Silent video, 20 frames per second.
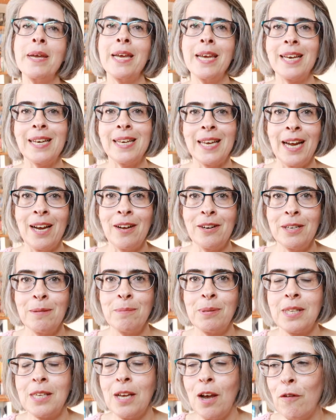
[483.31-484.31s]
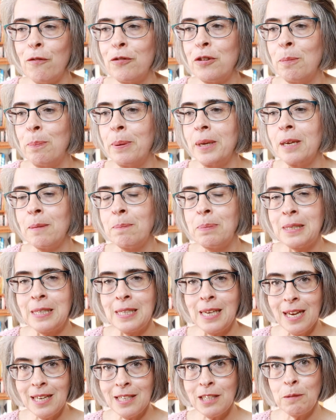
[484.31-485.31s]
he allowed himself to be
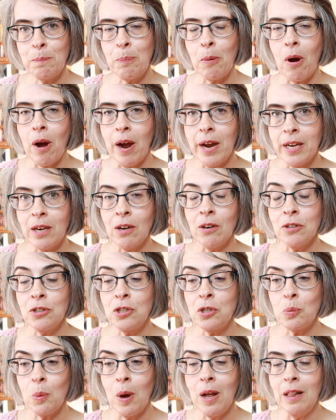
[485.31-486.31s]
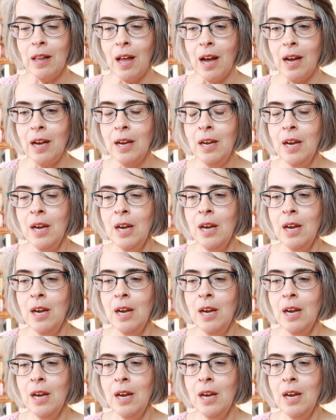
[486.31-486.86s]
obsessed by Consuela,